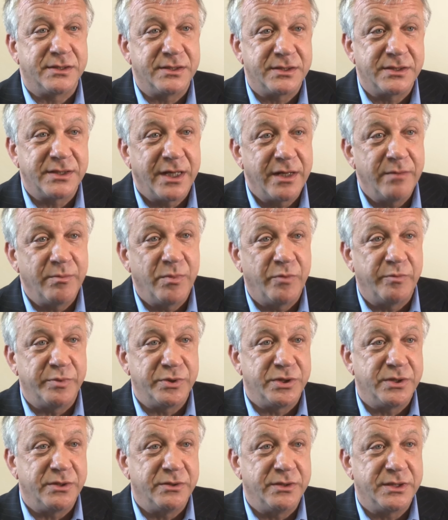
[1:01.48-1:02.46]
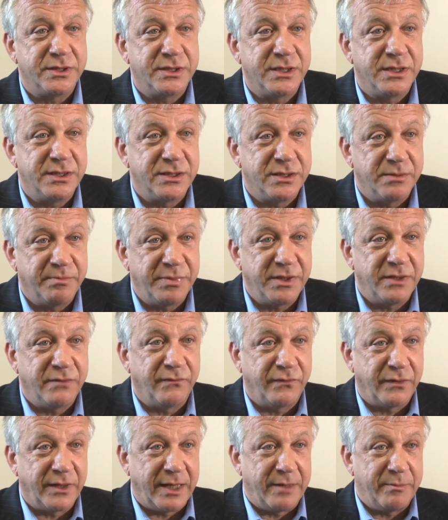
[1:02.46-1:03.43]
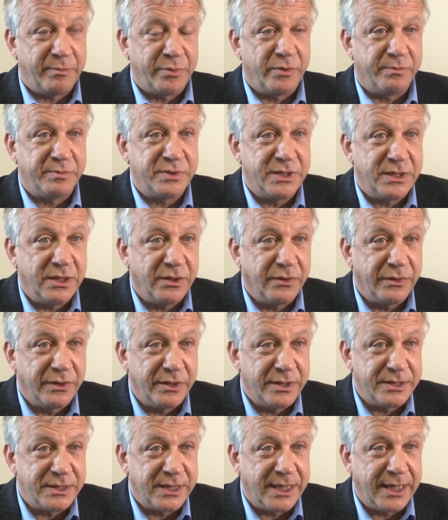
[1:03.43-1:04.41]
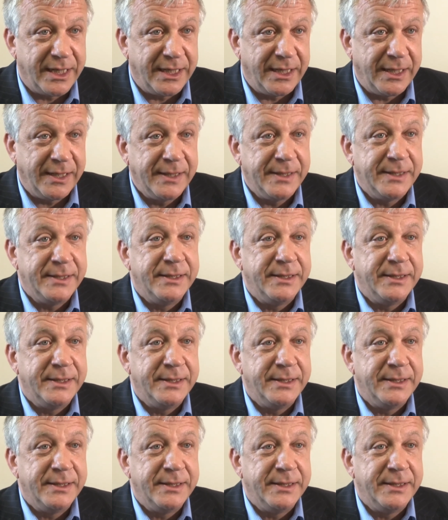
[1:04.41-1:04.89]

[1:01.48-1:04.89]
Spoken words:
the same opportunity to bid for that property on the day.